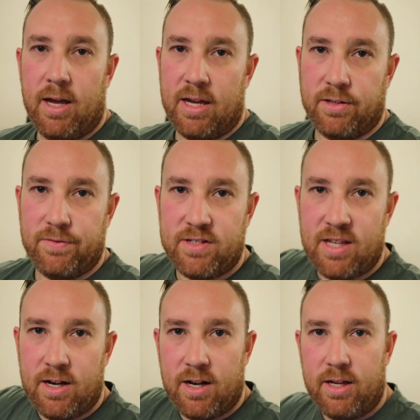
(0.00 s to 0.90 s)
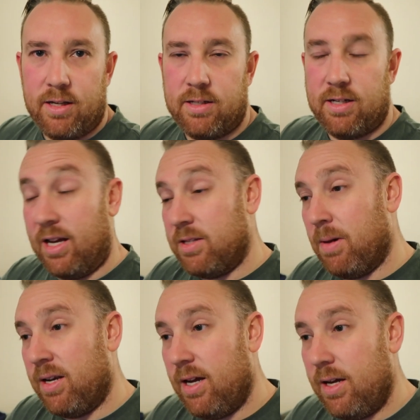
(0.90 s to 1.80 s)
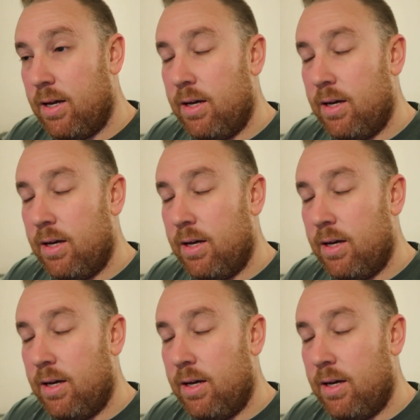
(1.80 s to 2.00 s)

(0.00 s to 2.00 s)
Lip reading: as of Saturday. Today's Monday.